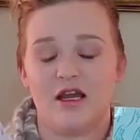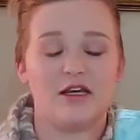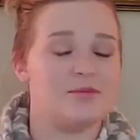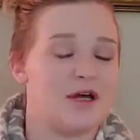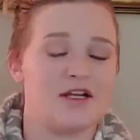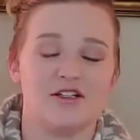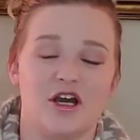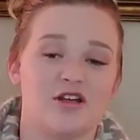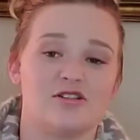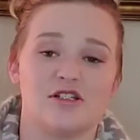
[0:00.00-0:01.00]
I am not a
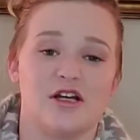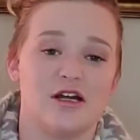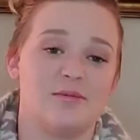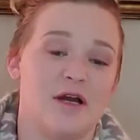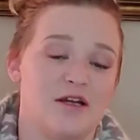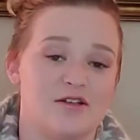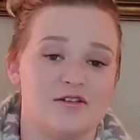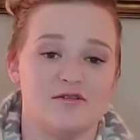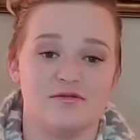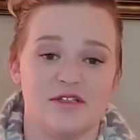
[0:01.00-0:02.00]
doctor. I am not
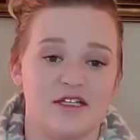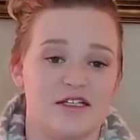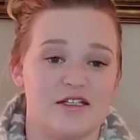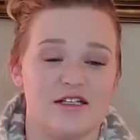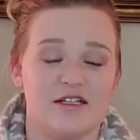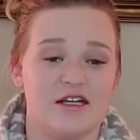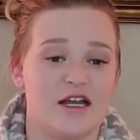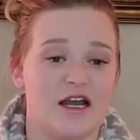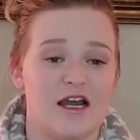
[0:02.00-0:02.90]
in anything.